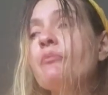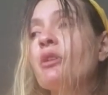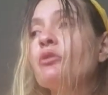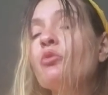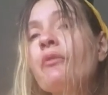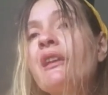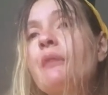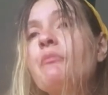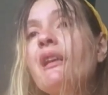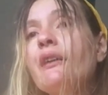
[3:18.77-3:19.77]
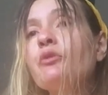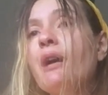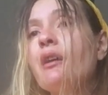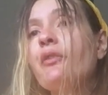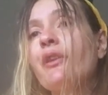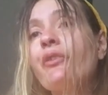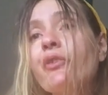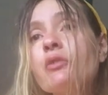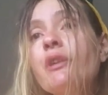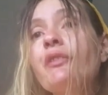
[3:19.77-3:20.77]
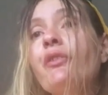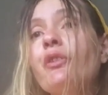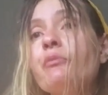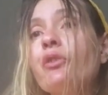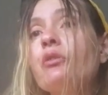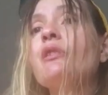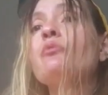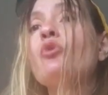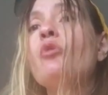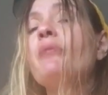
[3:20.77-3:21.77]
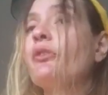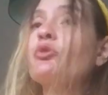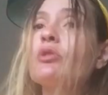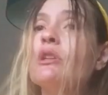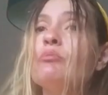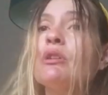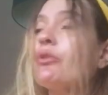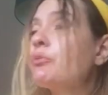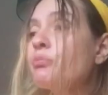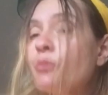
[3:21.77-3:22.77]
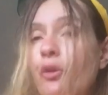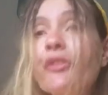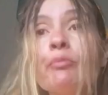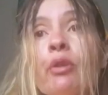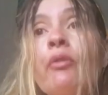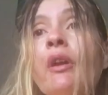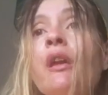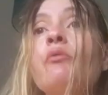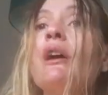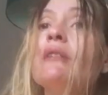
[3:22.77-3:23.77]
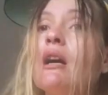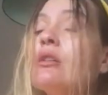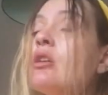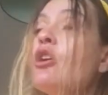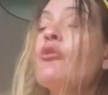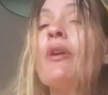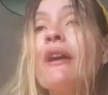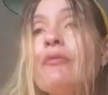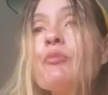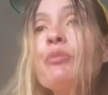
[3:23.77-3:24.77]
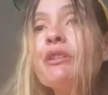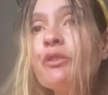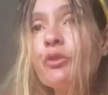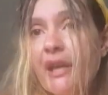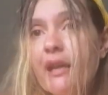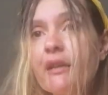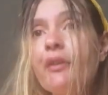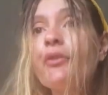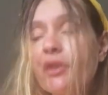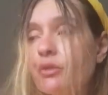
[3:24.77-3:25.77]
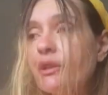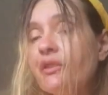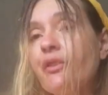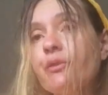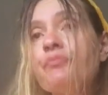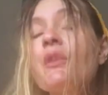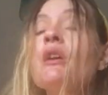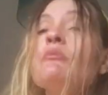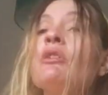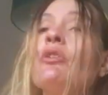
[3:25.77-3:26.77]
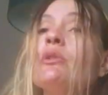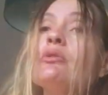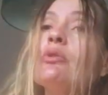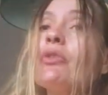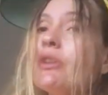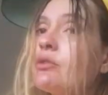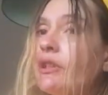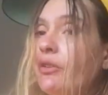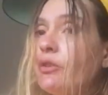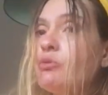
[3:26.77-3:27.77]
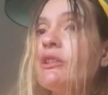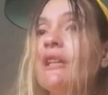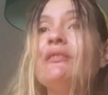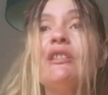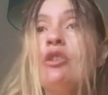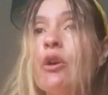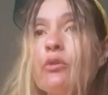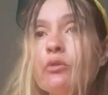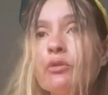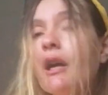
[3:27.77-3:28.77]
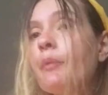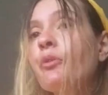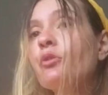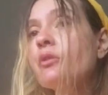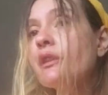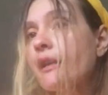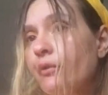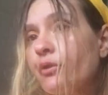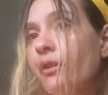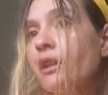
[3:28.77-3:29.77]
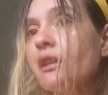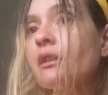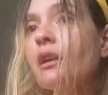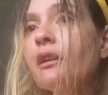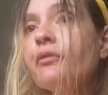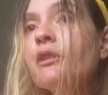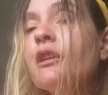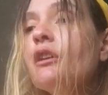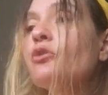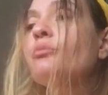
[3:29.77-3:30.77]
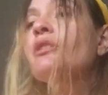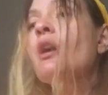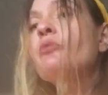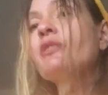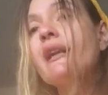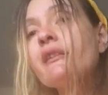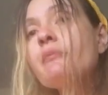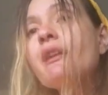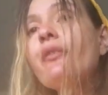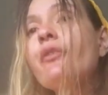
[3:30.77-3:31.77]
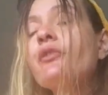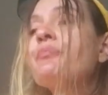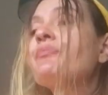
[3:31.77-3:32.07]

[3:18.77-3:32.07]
And the one thing I'm glad about is that syncretism is going more mainstream, because the most important thing right now for everybody to get is syncretism. Because when you do syncretism, you can decode absolutely everything in life. You become an alchemist.